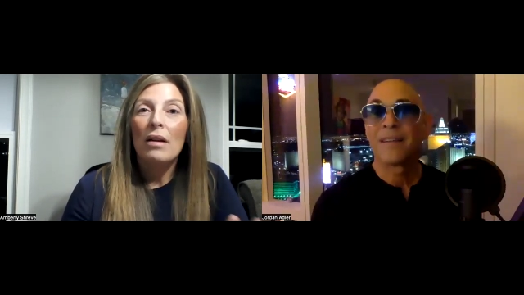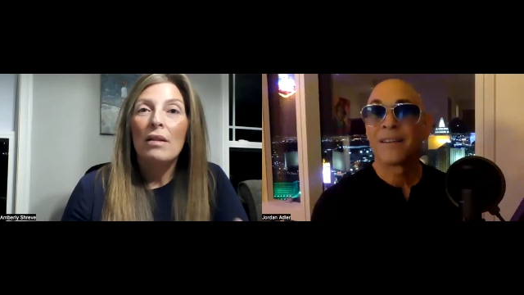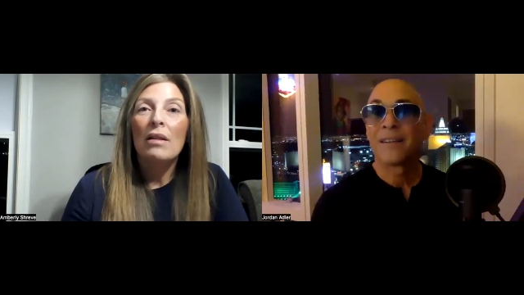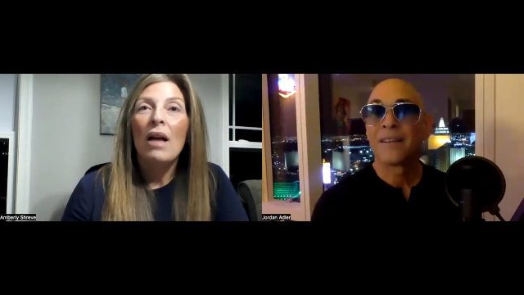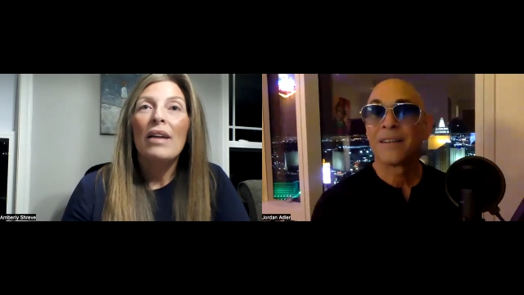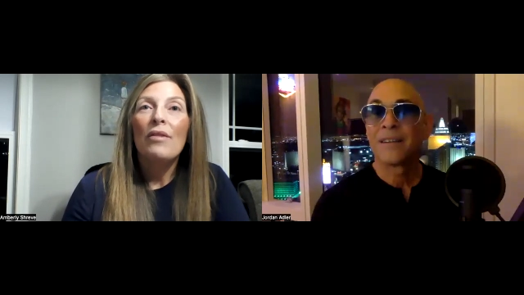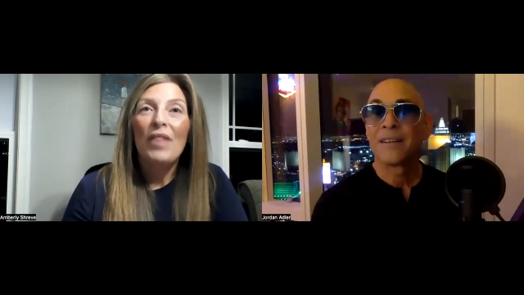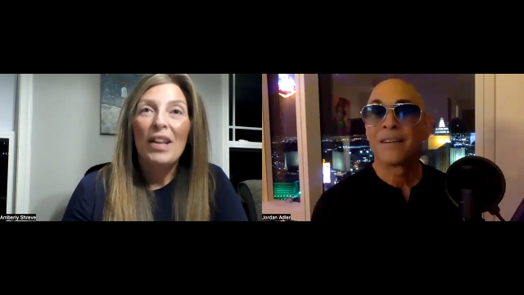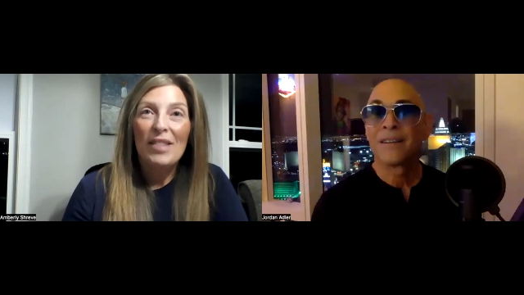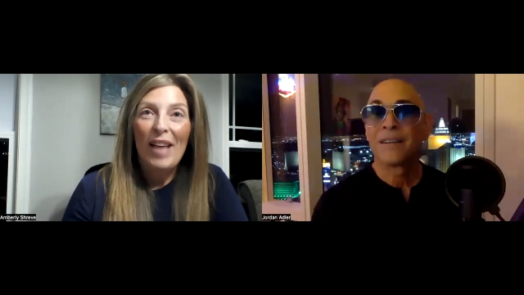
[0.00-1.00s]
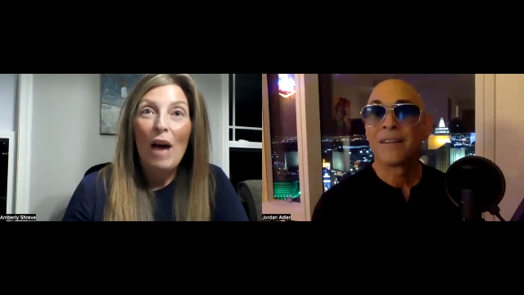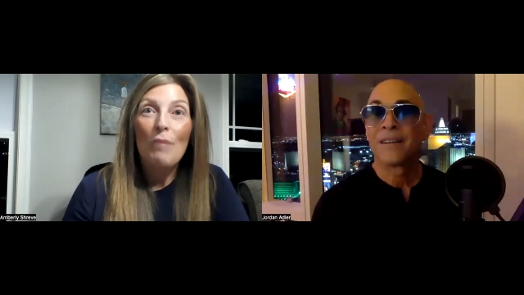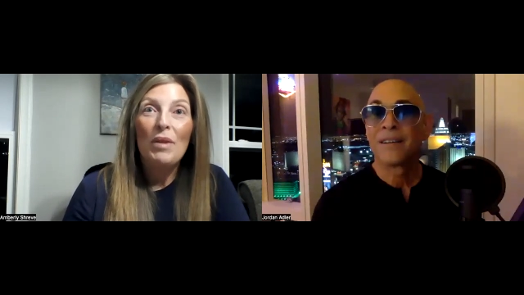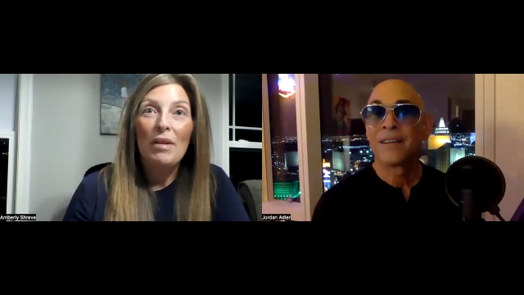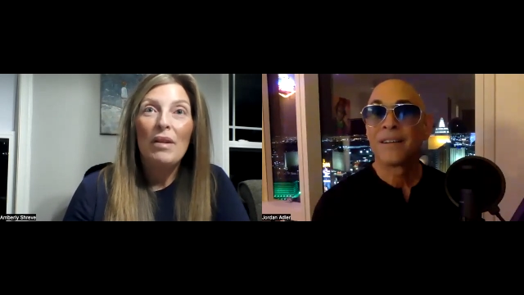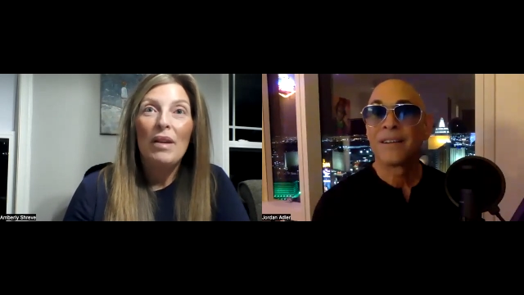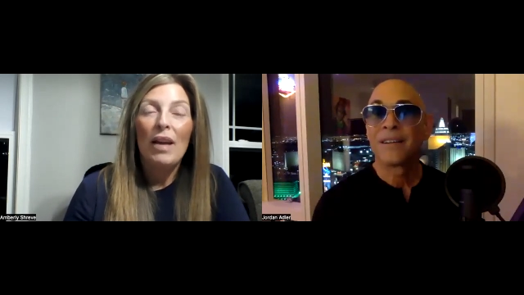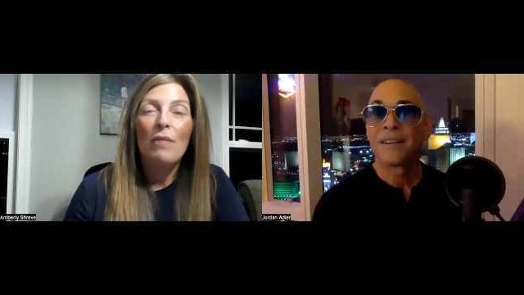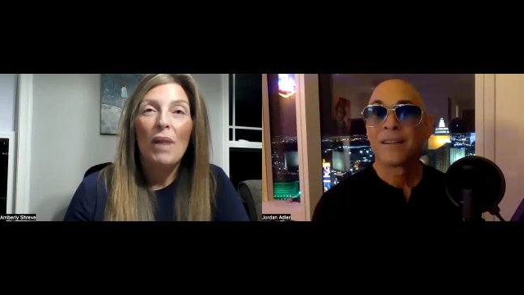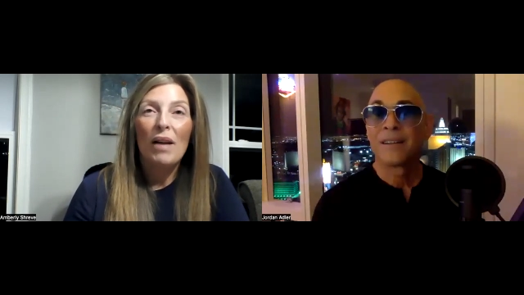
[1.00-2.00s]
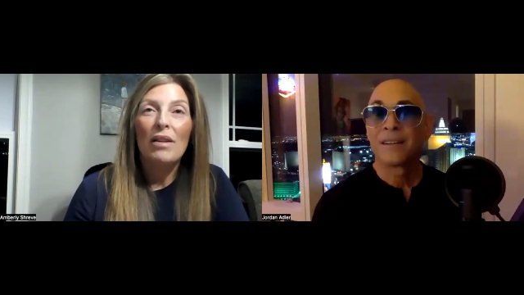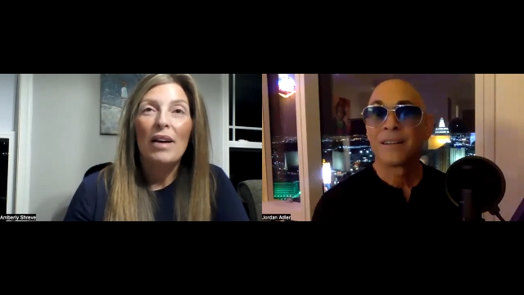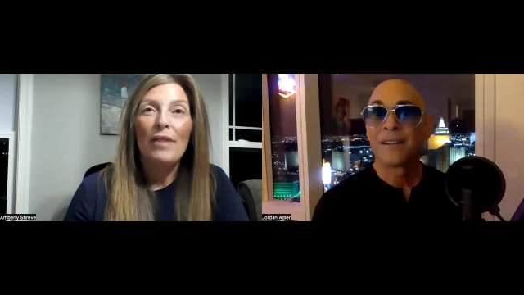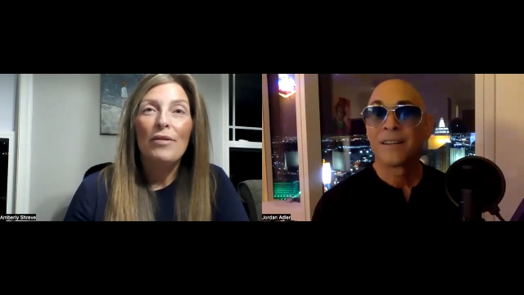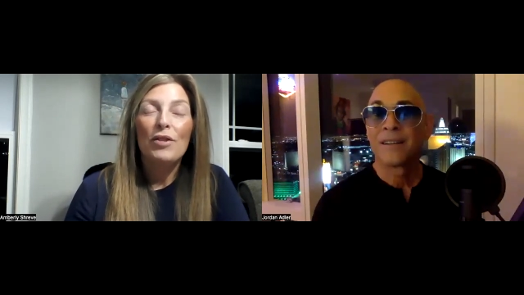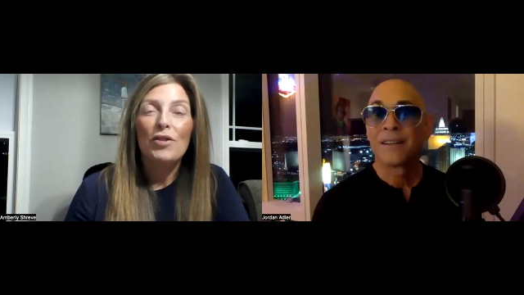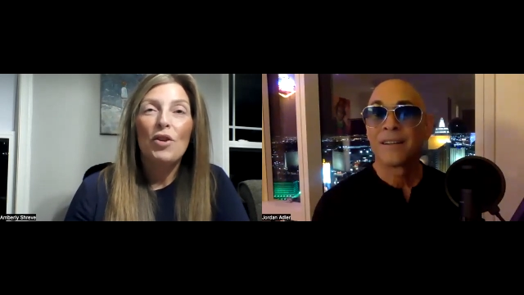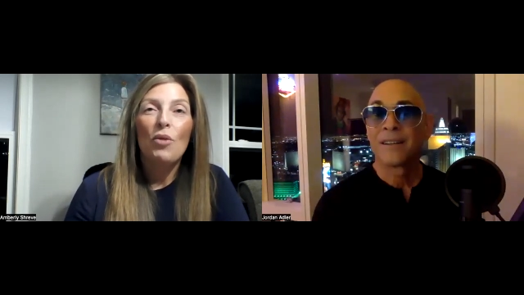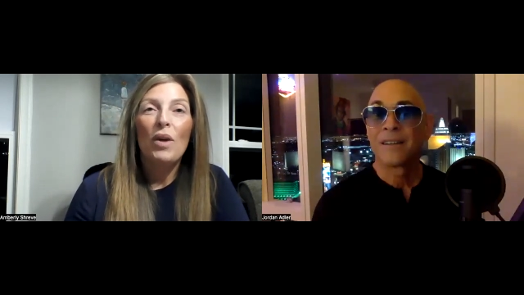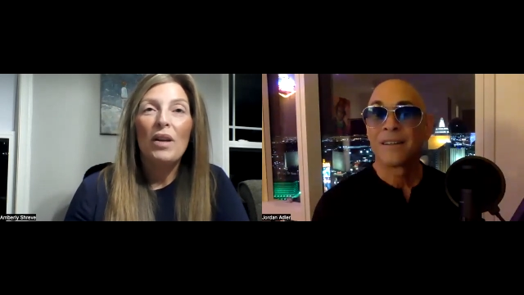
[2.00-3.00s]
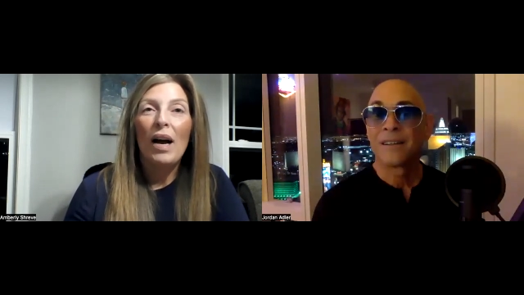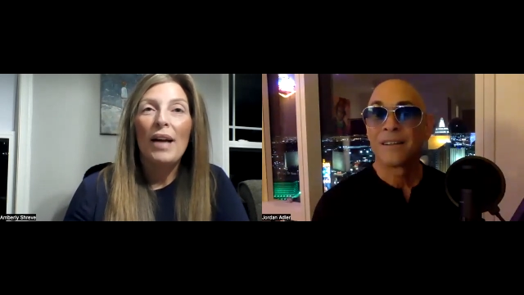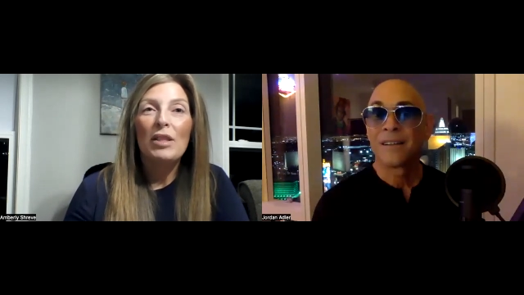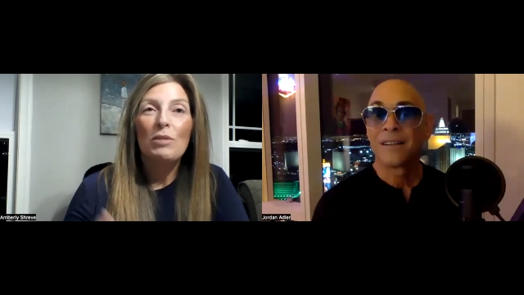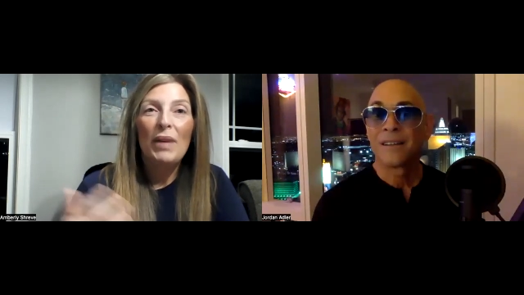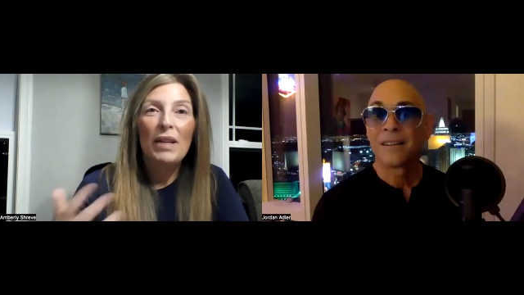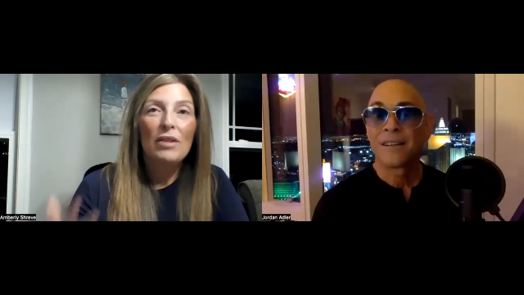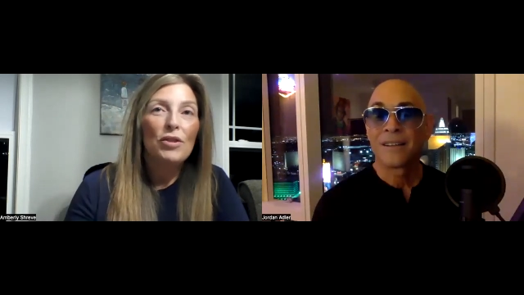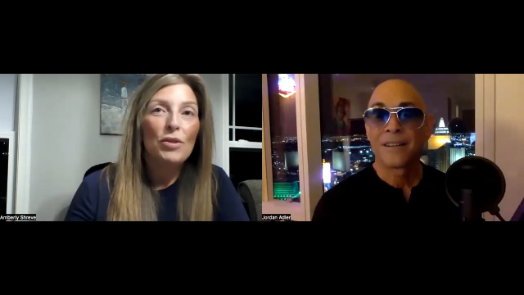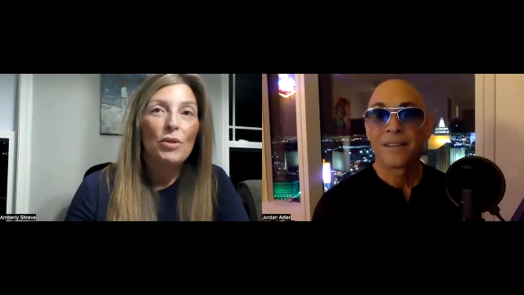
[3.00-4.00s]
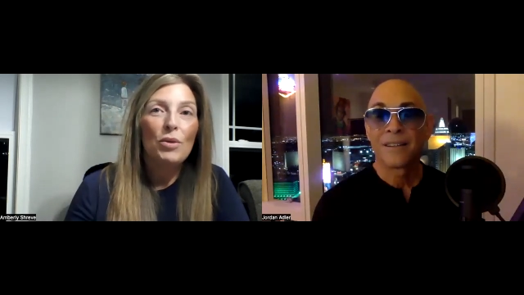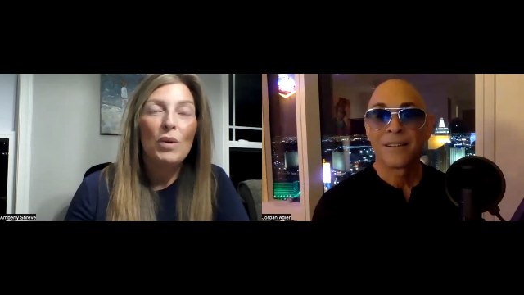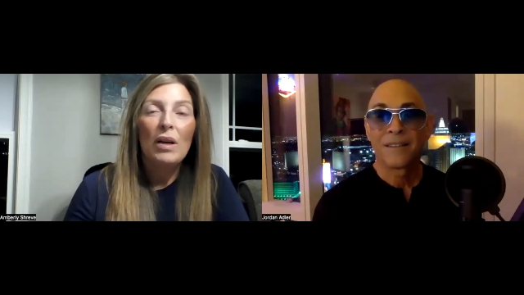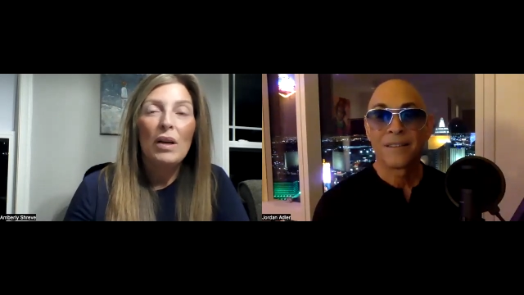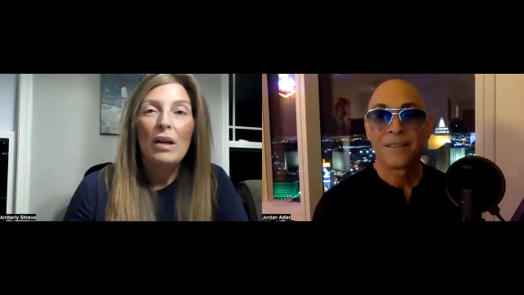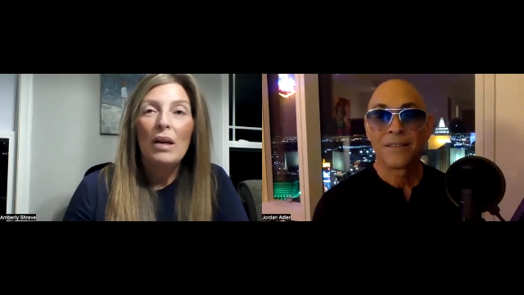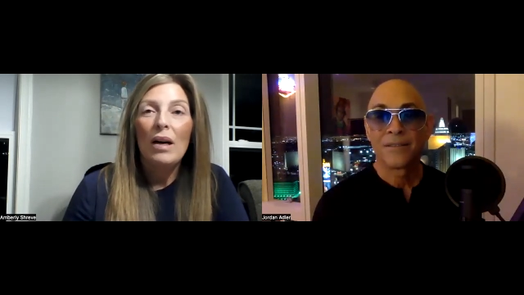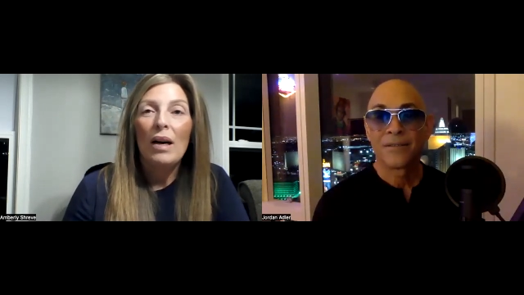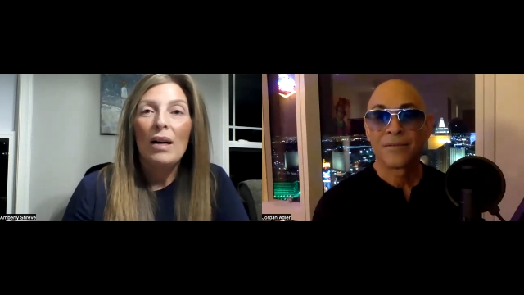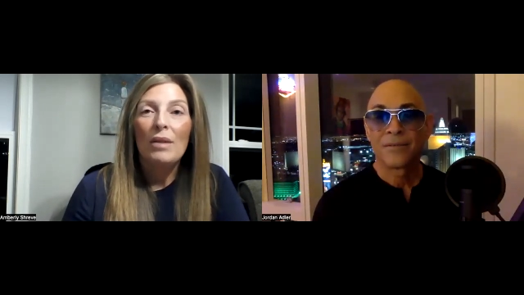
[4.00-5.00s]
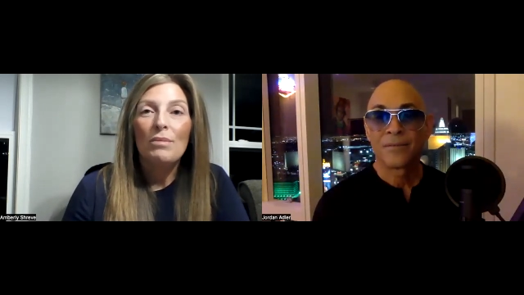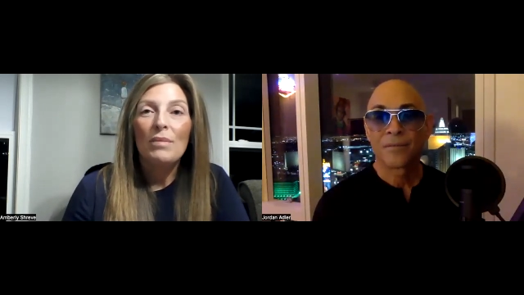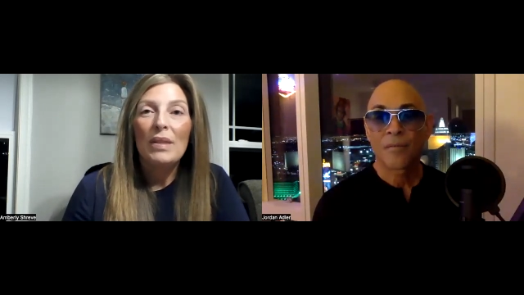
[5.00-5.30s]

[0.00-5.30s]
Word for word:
Speaker 1: a lot of things happen in my life. So when I speak to um,